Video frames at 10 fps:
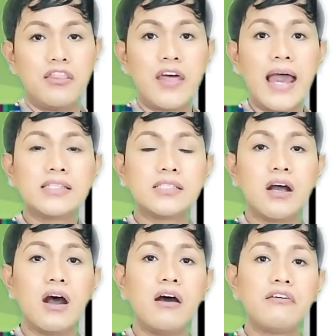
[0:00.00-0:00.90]
That
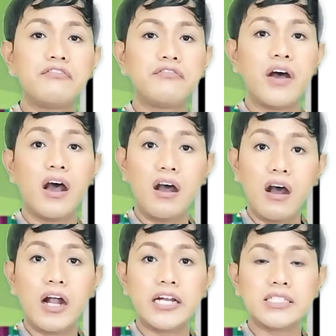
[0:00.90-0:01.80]
of a
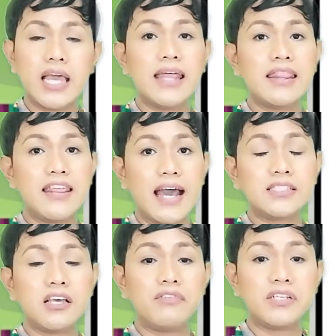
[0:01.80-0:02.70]
heart and
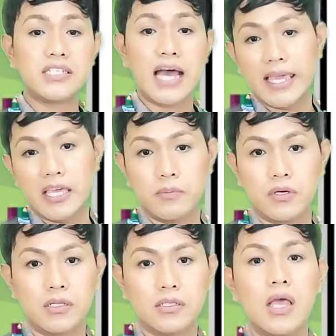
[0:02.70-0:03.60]
that of a
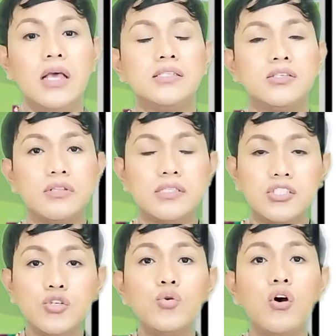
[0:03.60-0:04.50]
diamond. So,
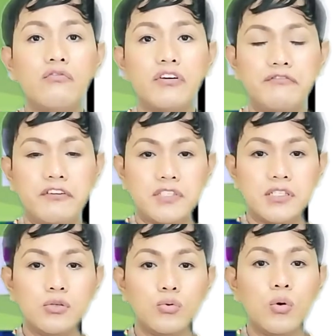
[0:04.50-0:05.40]
it's 2 over
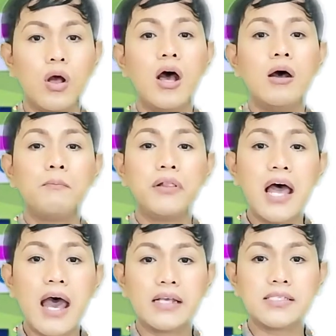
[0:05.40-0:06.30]
52.
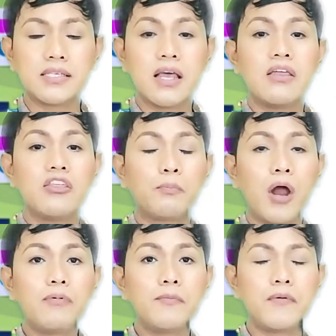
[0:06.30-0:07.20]
Plus, the
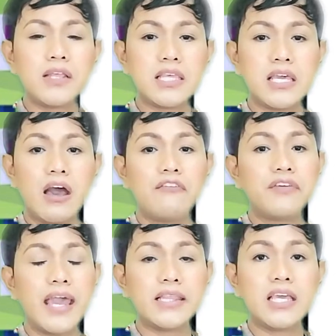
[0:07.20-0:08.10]
probability
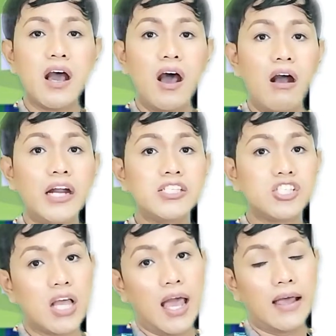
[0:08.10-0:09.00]
of getting a heart
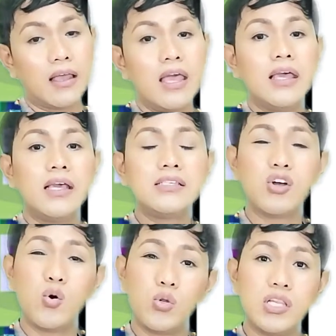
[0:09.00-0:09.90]
jack
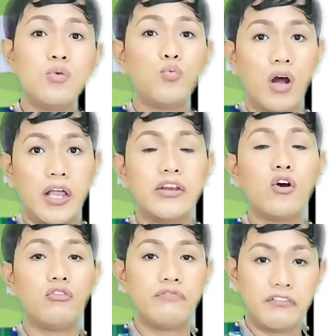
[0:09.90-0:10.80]
is only 1
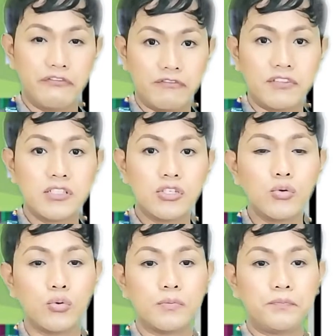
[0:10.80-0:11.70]
over
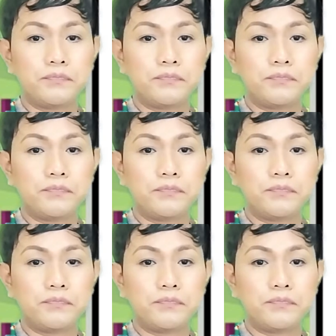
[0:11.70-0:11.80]
52,